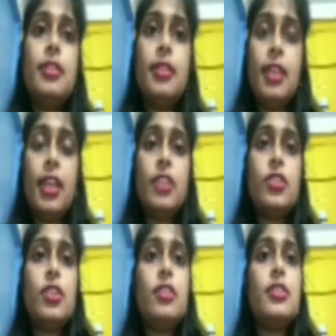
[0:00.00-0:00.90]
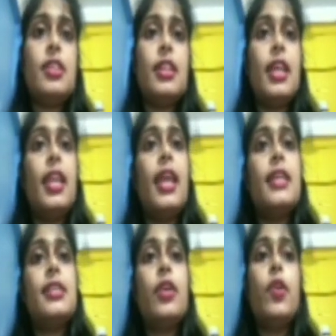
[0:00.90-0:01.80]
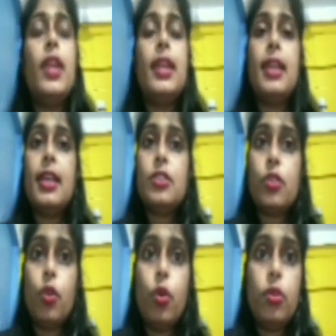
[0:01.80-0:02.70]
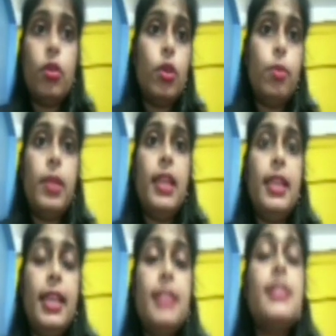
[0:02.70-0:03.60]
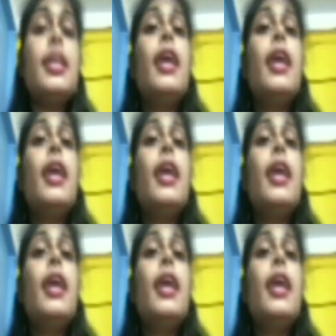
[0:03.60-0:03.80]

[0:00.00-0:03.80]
nations, then as a whole at last global needs,